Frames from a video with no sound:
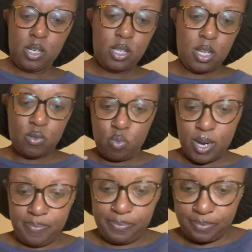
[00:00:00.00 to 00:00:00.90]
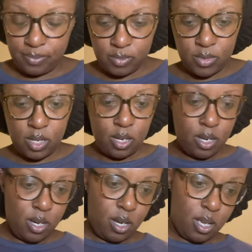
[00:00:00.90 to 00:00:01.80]
There's one.
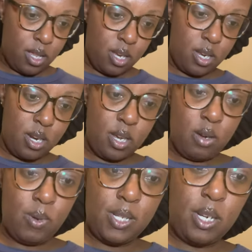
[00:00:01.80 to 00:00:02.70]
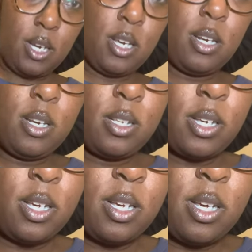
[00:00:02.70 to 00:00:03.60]
And then once again,
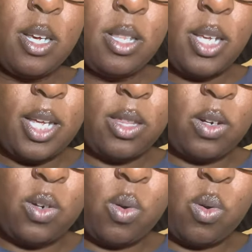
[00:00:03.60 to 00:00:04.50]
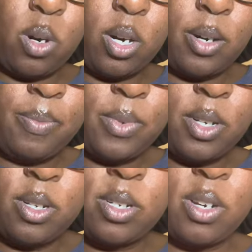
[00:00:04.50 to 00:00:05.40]
take the door,
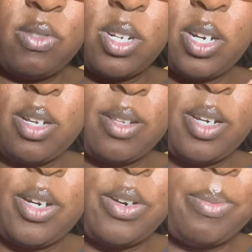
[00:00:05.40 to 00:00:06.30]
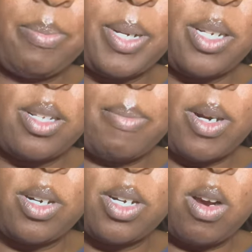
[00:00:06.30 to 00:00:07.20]
excuse the earpiece, the
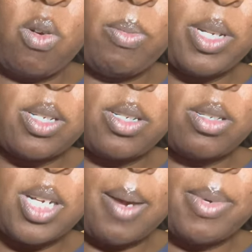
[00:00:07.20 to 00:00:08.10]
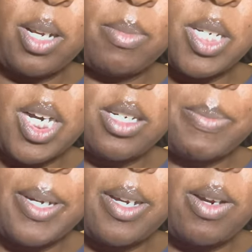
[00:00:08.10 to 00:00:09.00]
dome, it's time to get them changed.
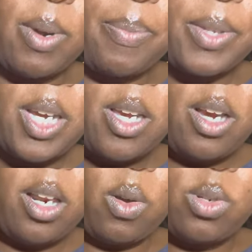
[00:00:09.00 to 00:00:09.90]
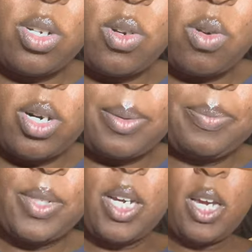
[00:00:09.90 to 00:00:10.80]
But anyway, close the door.
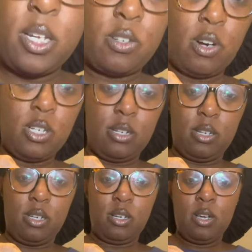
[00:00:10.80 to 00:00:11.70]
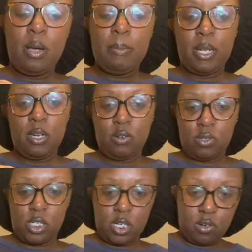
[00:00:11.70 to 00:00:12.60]
It starts to play a little
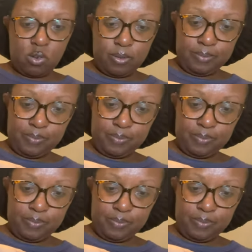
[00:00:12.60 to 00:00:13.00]
jingle.